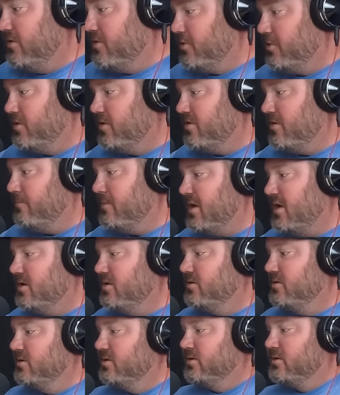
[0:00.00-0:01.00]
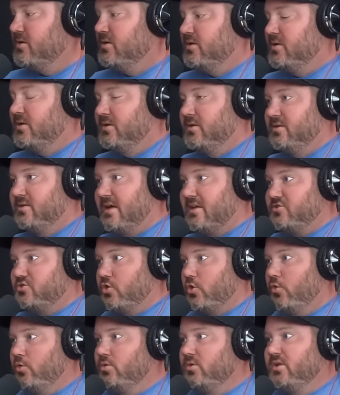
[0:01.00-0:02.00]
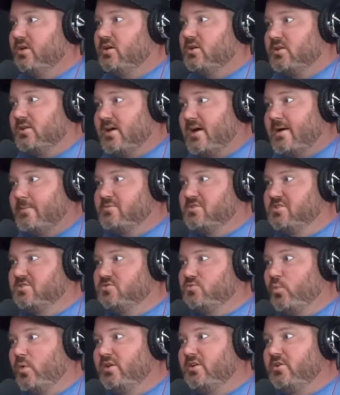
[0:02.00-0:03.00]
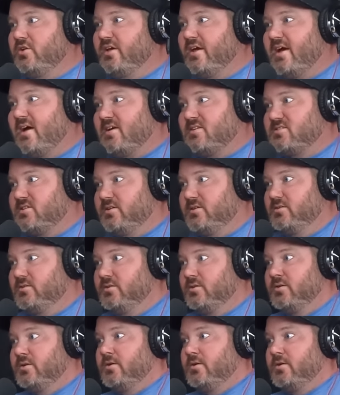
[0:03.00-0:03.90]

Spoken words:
third of the bait, that totally collapses when you cast it.